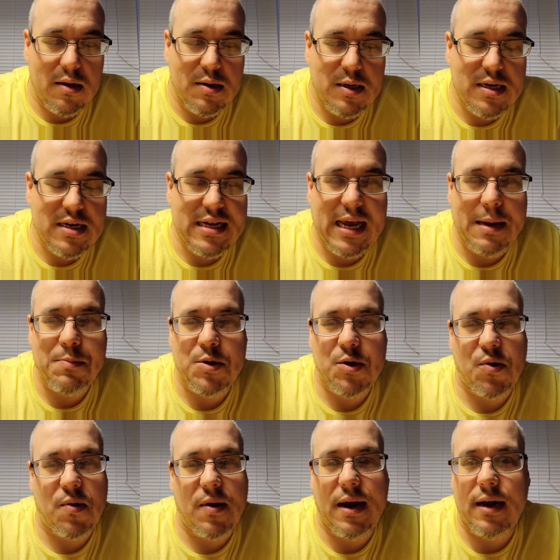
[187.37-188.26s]
um, these games
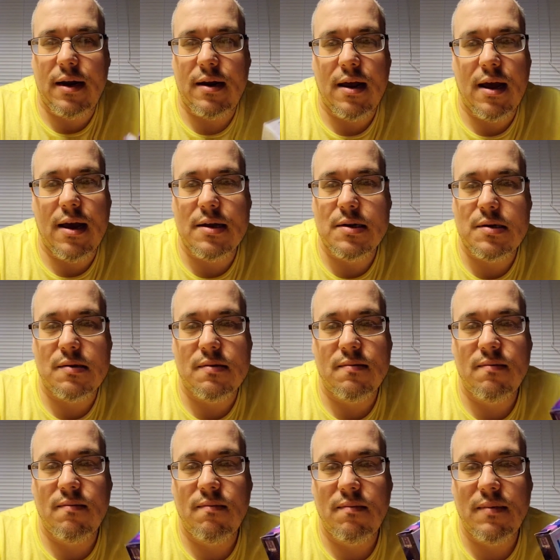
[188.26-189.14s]
are great, guys.
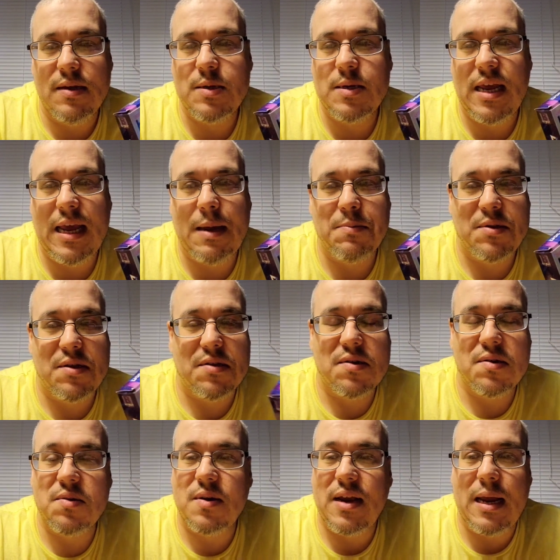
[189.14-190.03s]
These games,
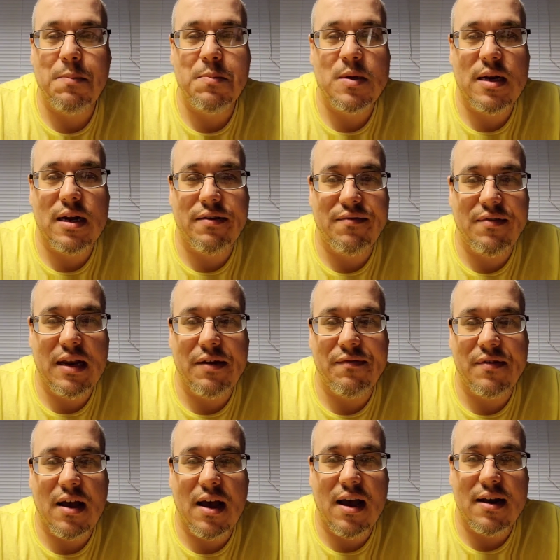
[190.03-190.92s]
those are the games that I've, that
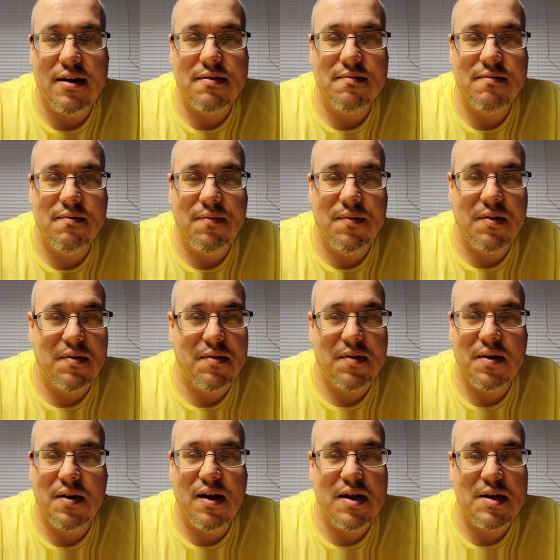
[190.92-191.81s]
I've got. They're
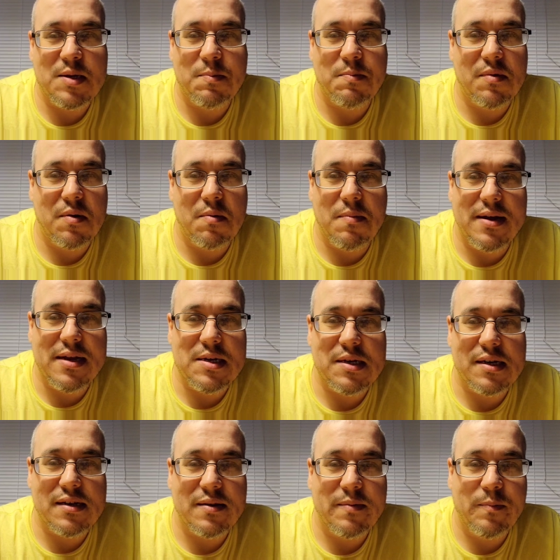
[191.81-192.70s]
they're awesome. They're
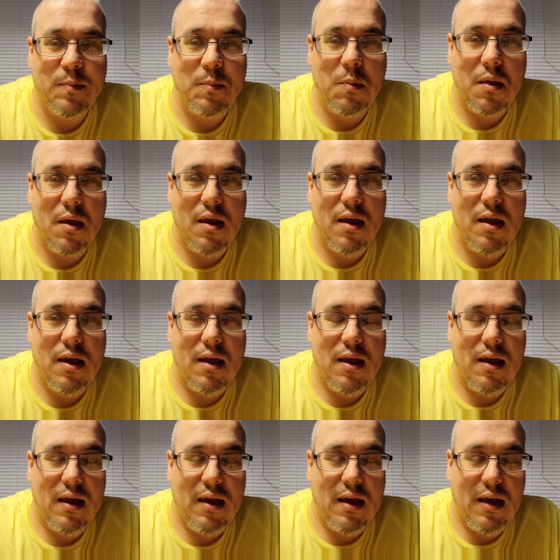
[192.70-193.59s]
amazing.
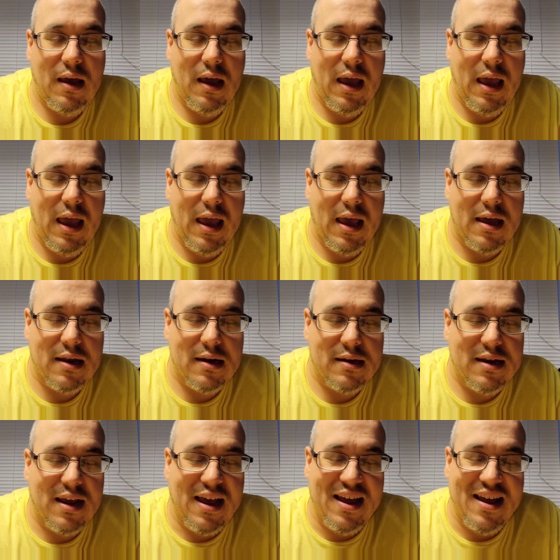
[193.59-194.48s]

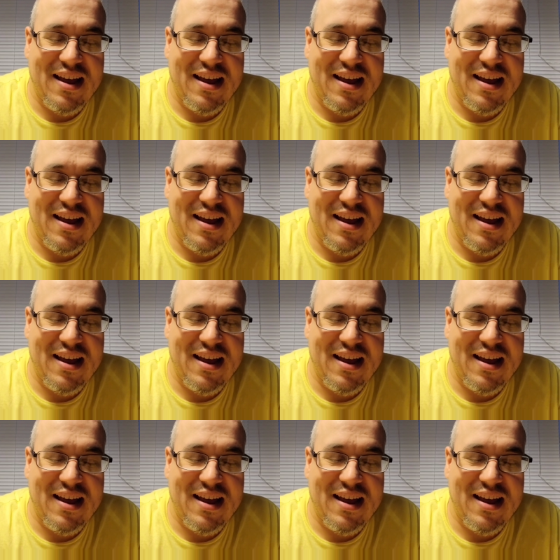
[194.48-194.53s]
And